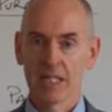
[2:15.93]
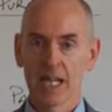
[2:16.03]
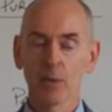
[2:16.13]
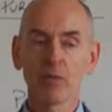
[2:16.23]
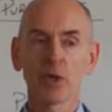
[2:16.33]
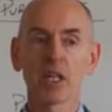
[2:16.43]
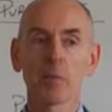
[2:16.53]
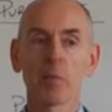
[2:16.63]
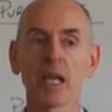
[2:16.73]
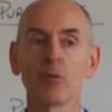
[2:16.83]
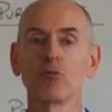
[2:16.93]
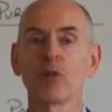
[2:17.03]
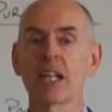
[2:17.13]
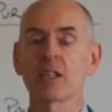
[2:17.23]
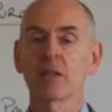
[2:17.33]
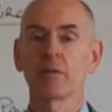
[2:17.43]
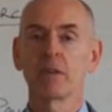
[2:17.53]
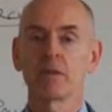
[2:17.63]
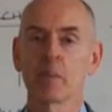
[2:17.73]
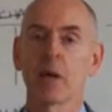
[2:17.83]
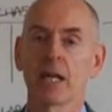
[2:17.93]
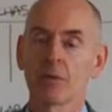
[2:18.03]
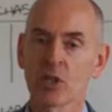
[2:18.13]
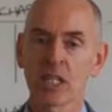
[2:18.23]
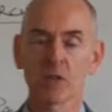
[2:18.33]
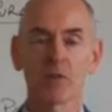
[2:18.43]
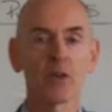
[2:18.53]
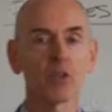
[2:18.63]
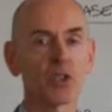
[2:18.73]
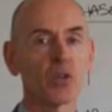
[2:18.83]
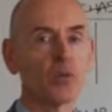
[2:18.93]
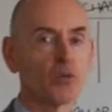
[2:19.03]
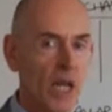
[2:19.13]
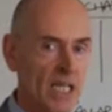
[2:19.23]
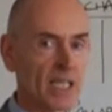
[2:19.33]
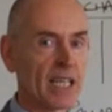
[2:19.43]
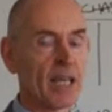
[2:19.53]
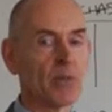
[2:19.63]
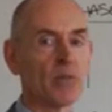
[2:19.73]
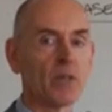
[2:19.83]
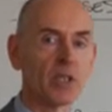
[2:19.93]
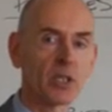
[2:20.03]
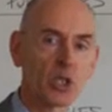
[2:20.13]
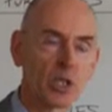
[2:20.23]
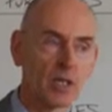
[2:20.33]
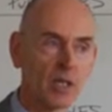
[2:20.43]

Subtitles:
Now if we're going to pay rent £50, let's focus on the rent account first.